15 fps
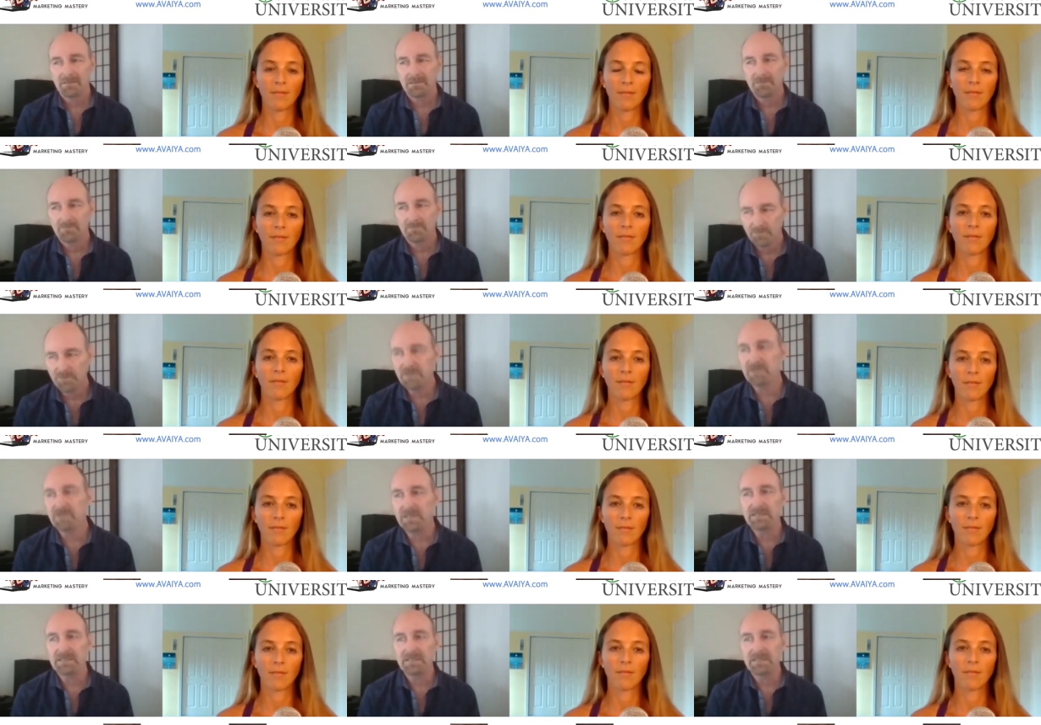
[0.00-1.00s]

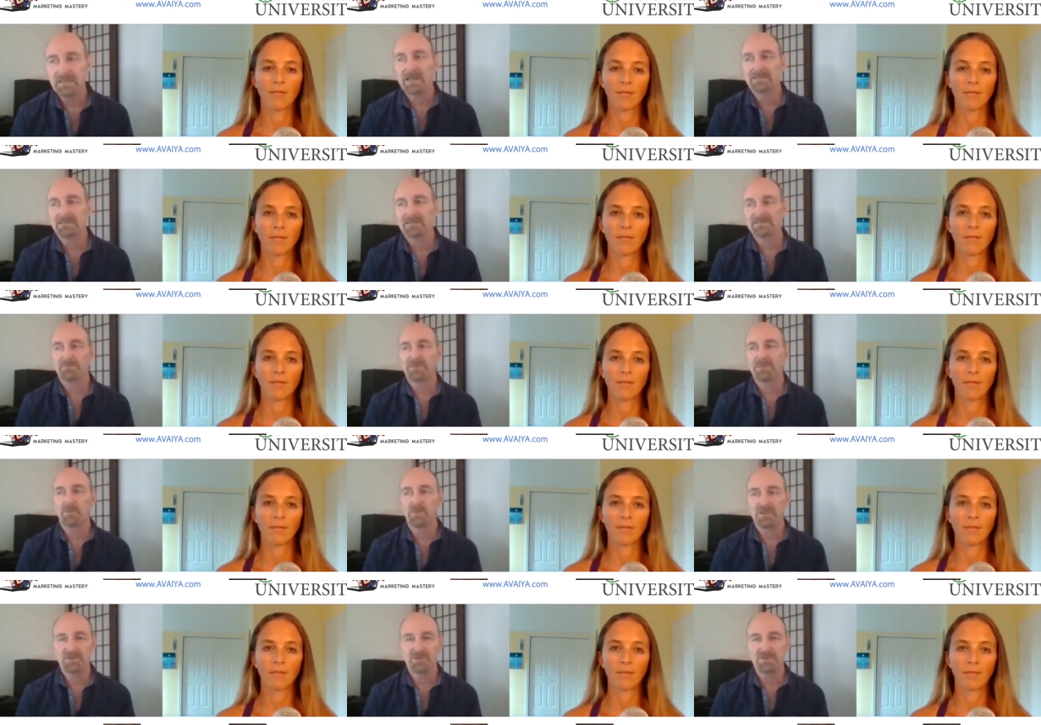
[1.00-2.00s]
Speaker 1: really not something
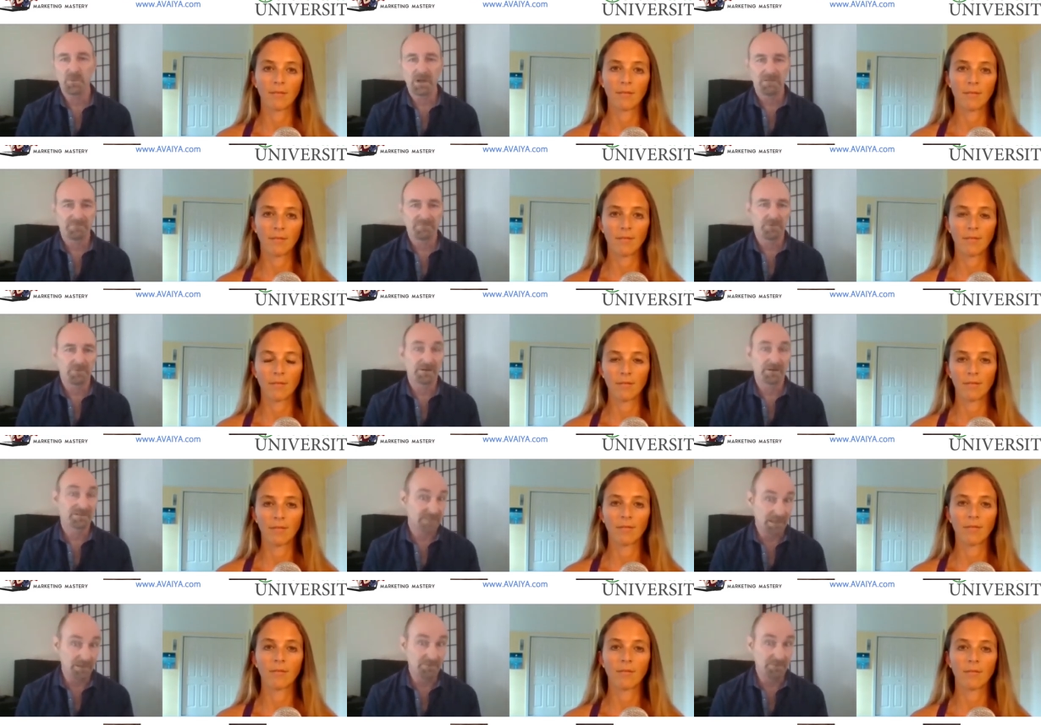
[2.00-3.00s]
we do well for
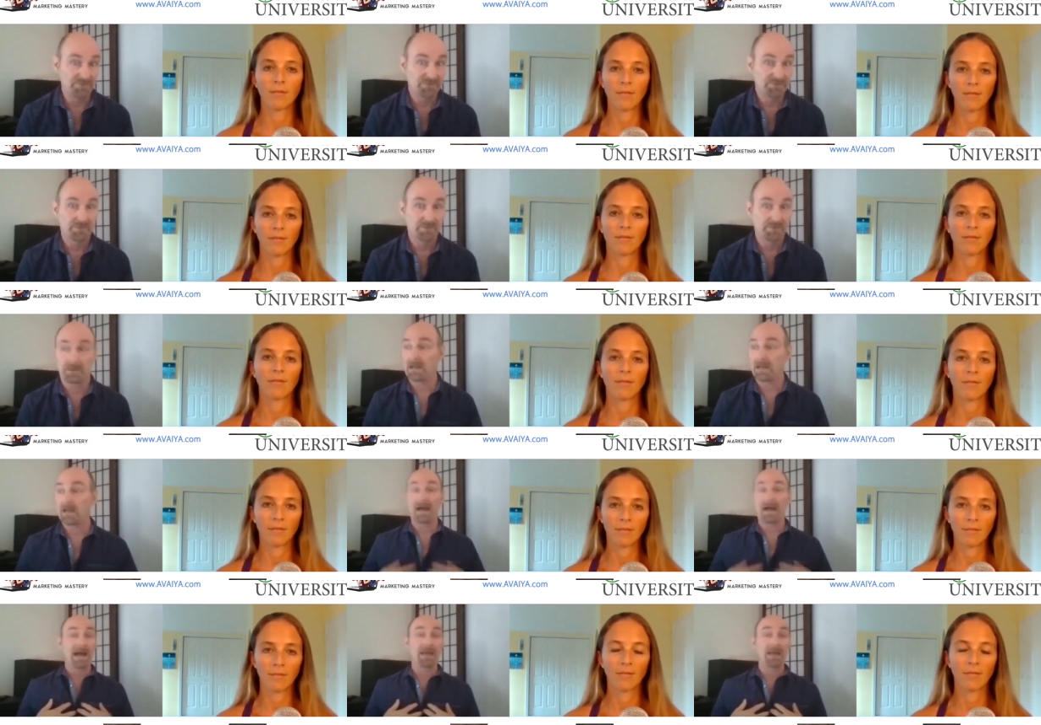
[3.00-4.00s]
ourselves.
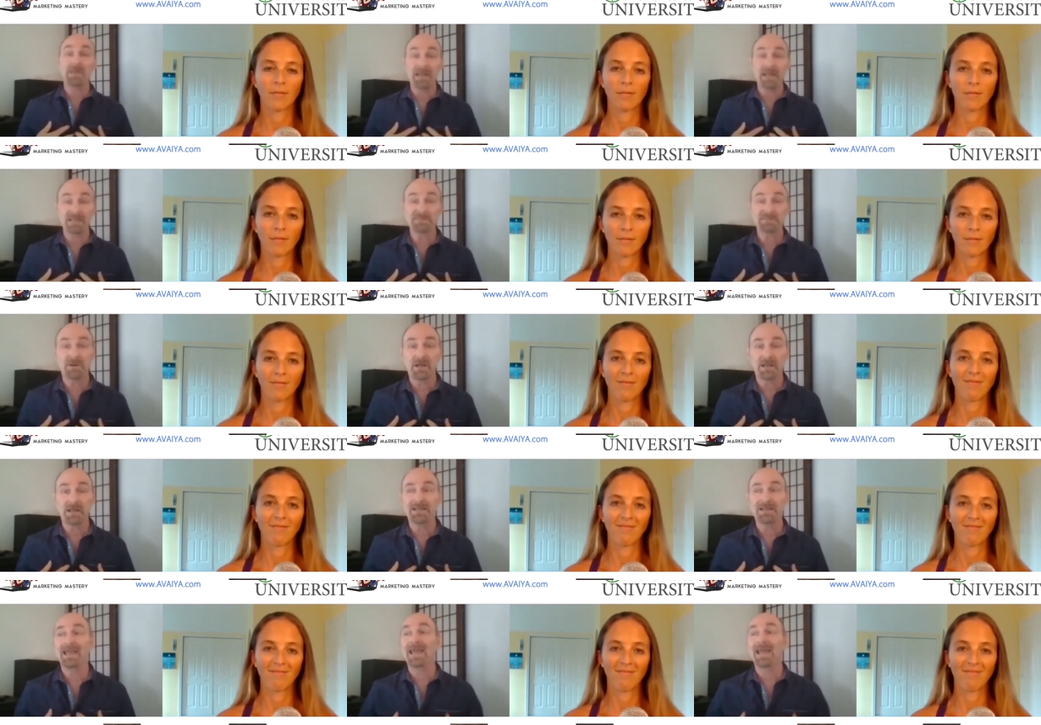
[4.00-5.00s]
I'm an expert on
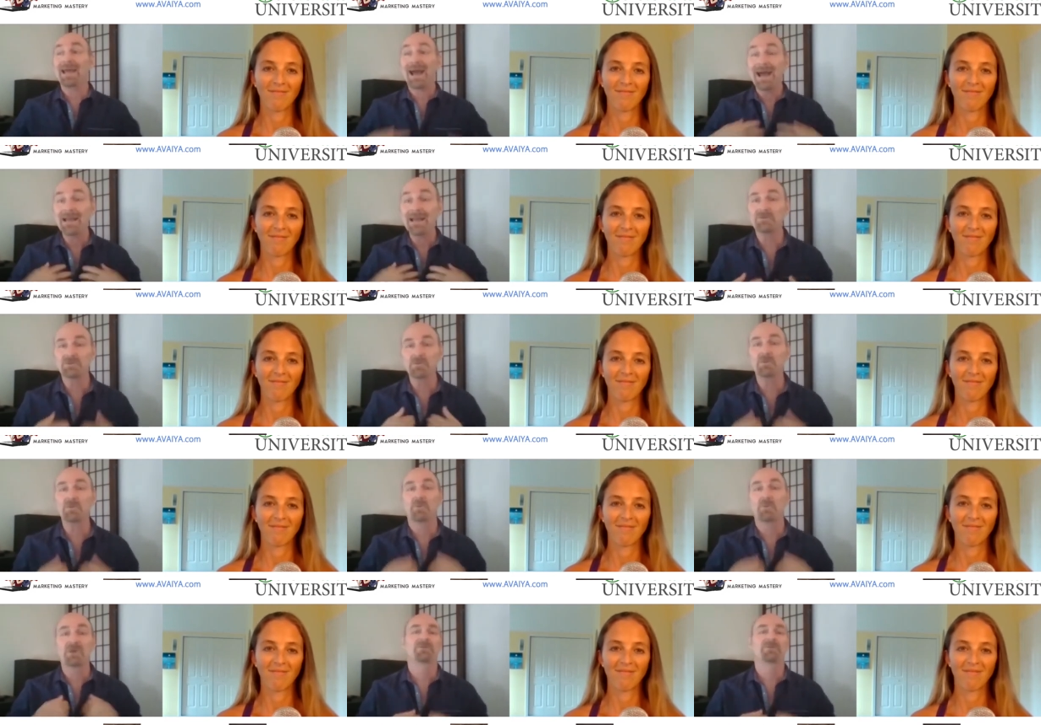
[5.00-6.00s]
it and I don't do it
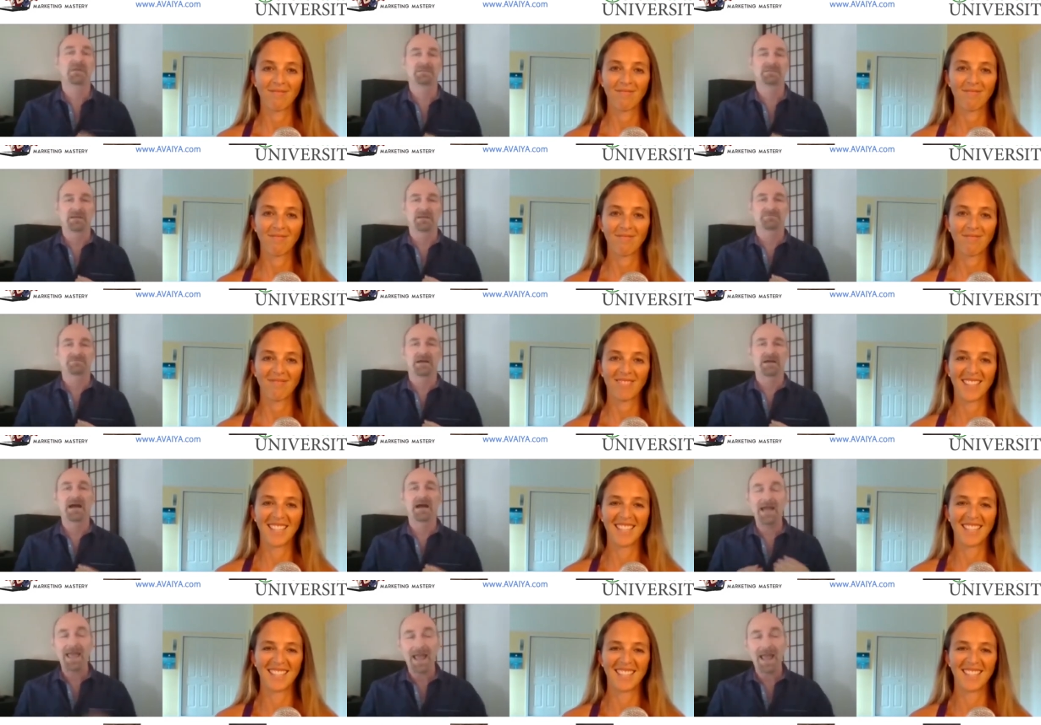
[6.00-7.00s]
well for myself.
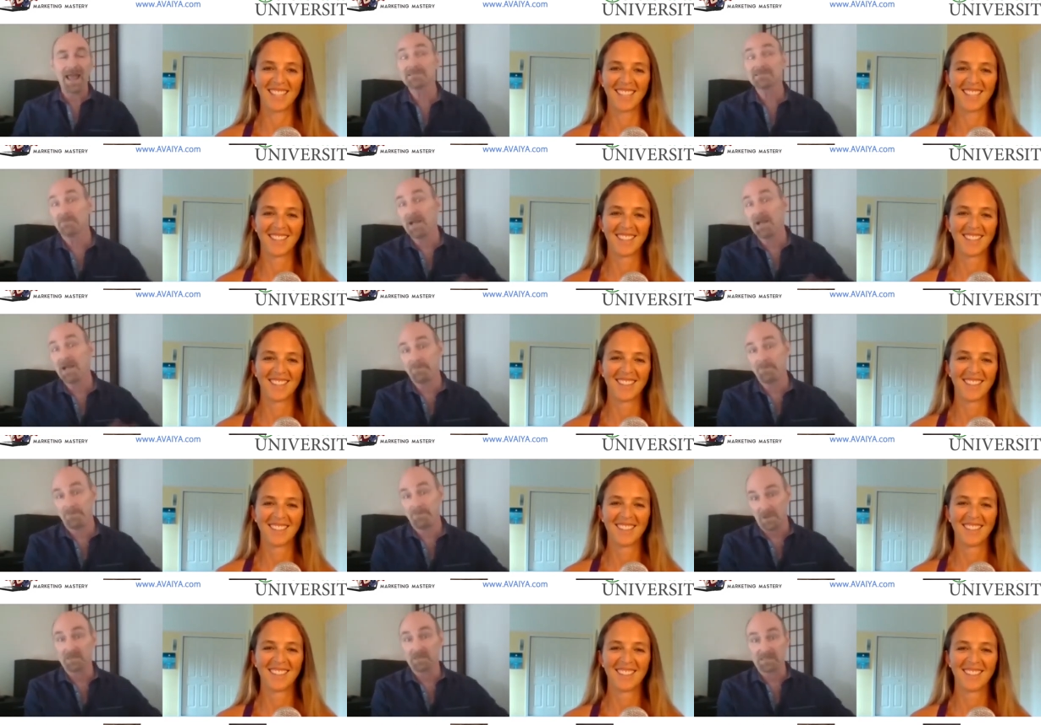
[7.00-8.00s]
I ask my
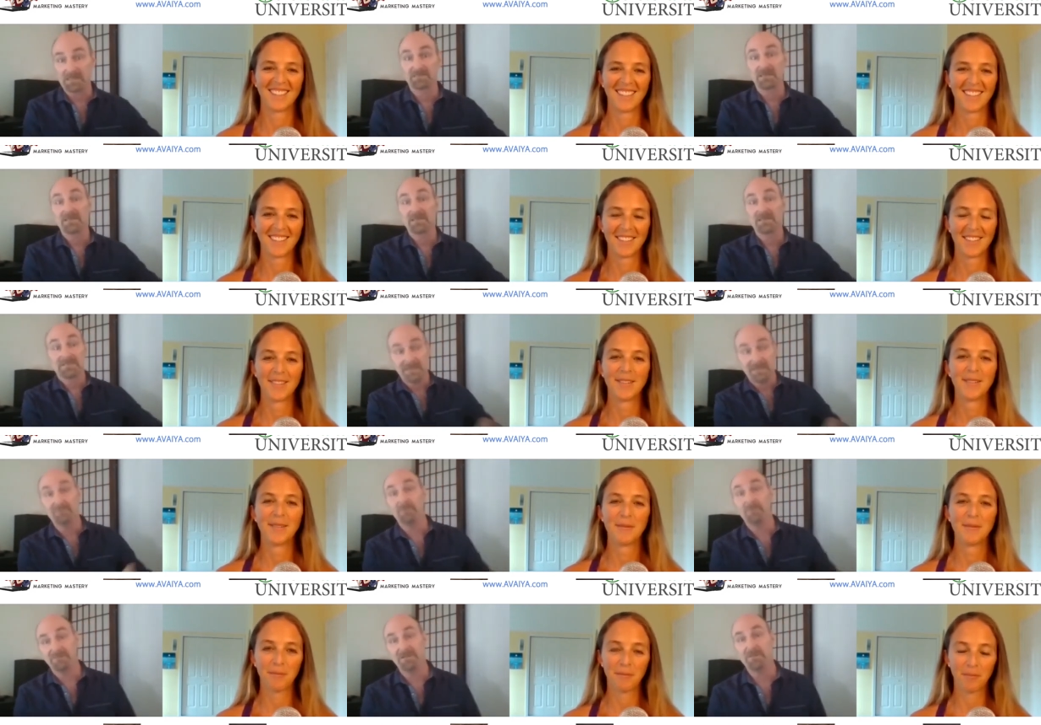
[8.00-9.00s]
colleagues to give
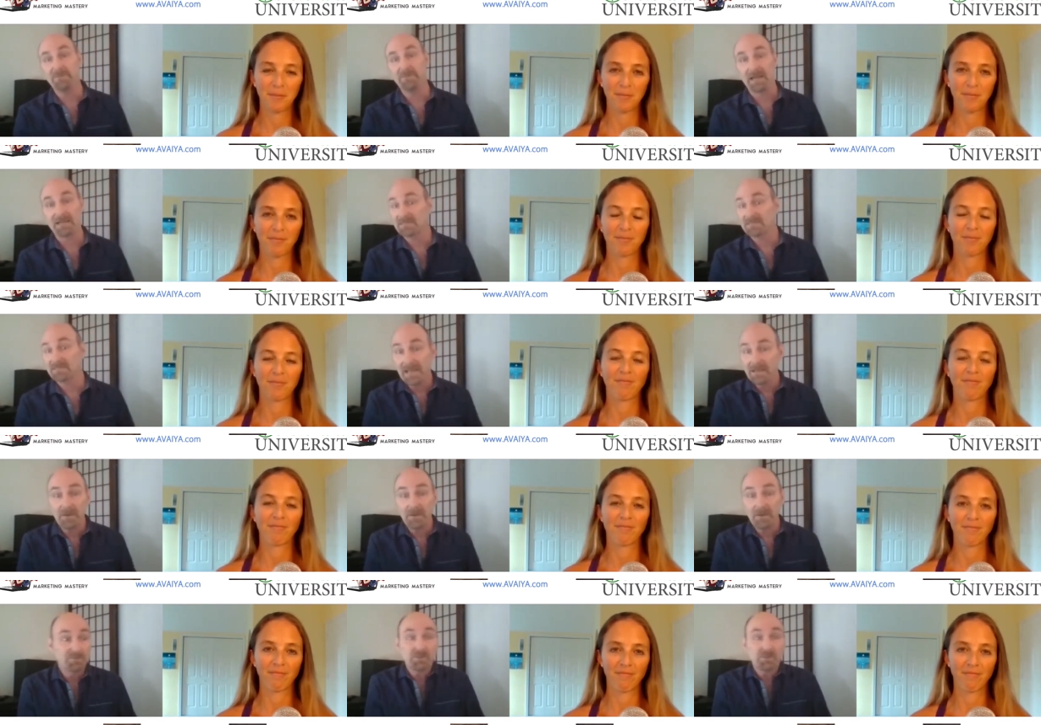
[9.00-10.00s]
me feedback because I know
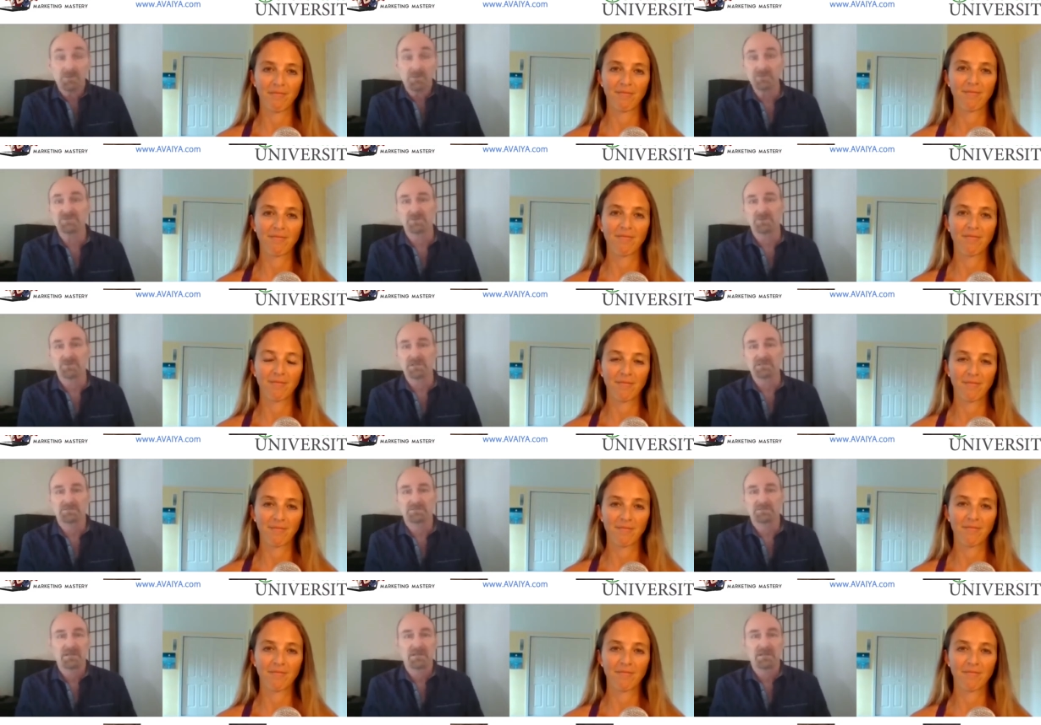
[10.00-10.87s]
I'm too close to it. It's,